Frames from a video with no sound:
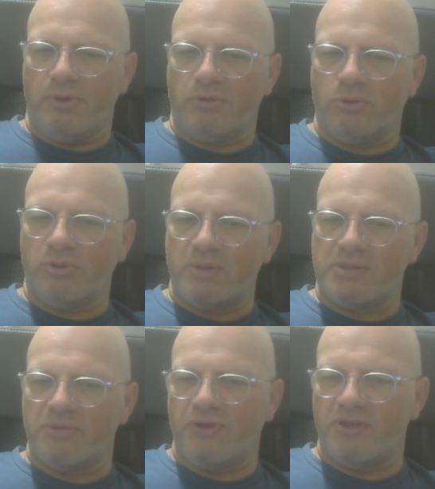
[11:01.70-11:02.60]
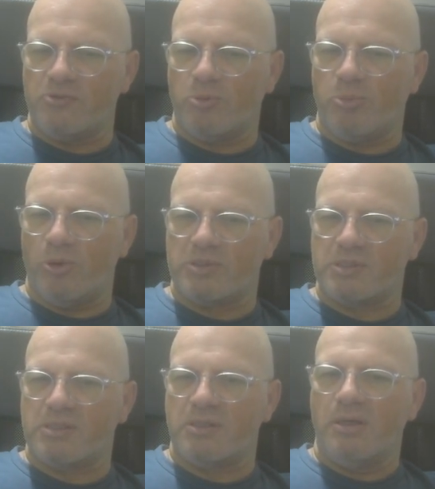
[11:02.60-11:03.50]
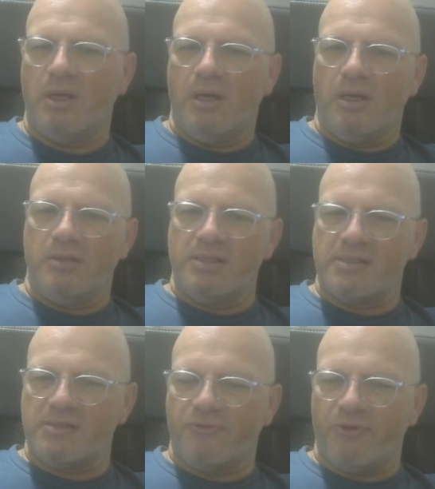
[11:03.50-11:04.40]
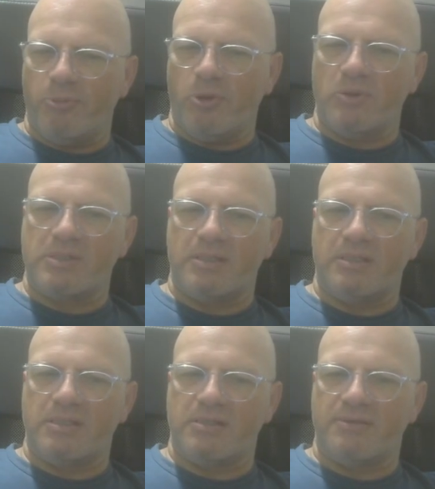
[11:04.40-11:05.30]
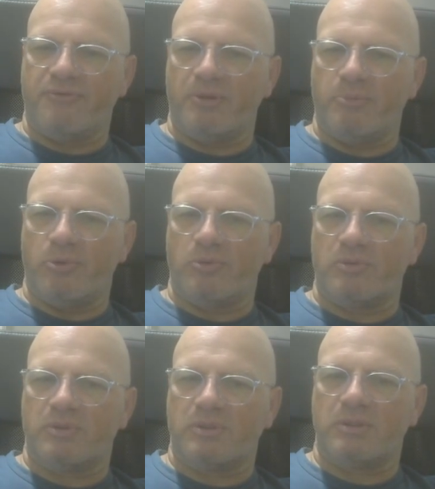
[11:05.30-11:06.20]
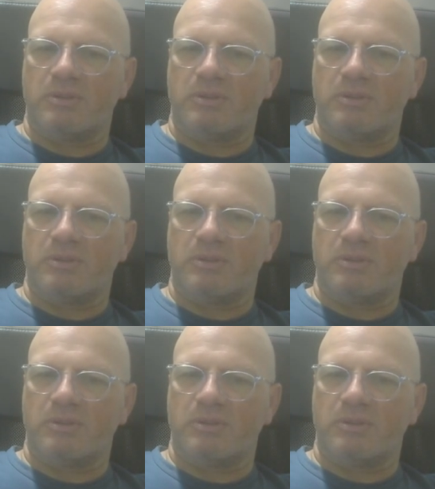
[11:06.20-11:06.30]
Facebook posts. This is free bonus and this is a free bonus.